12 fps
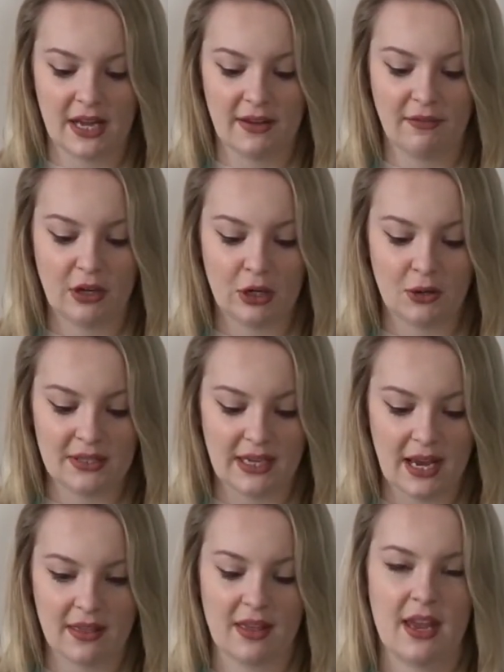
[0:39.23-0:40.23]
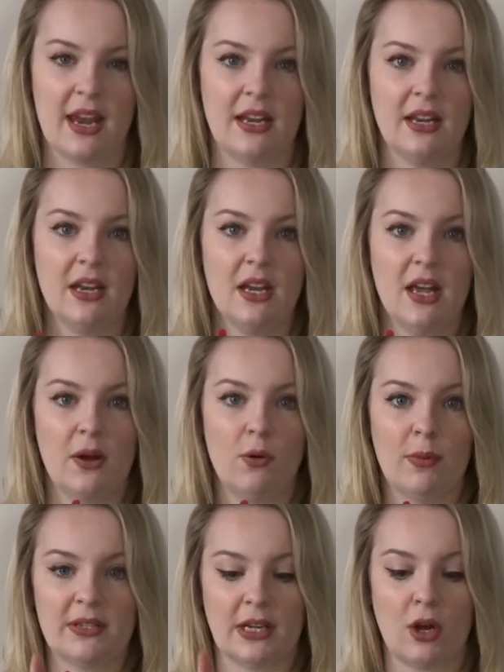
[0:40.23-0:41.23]
I have glued together in
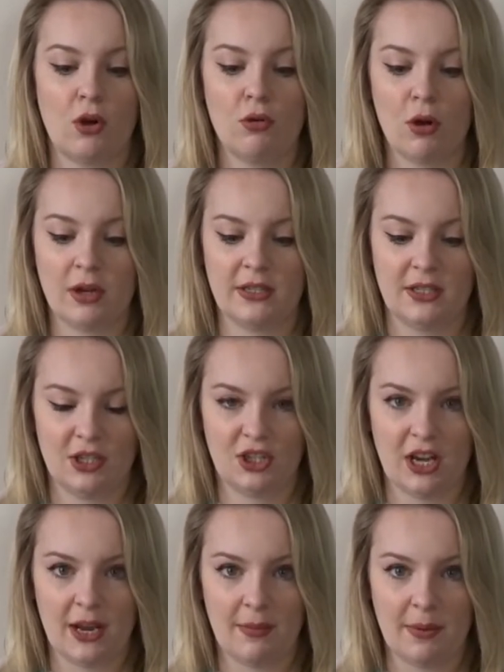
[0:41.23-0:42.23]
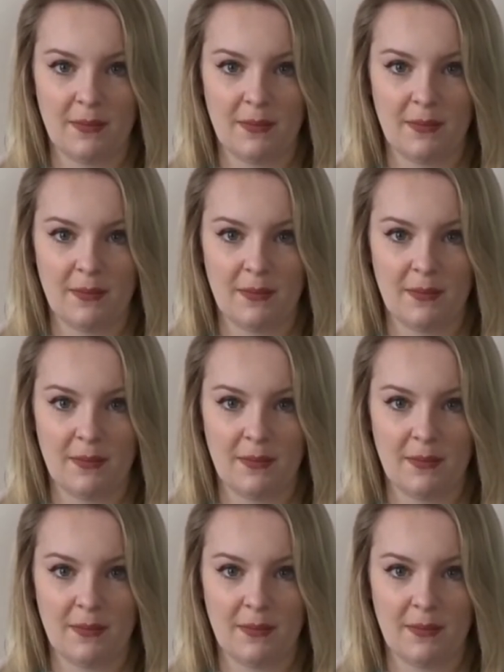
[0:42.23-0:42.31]
almost like a cross shape.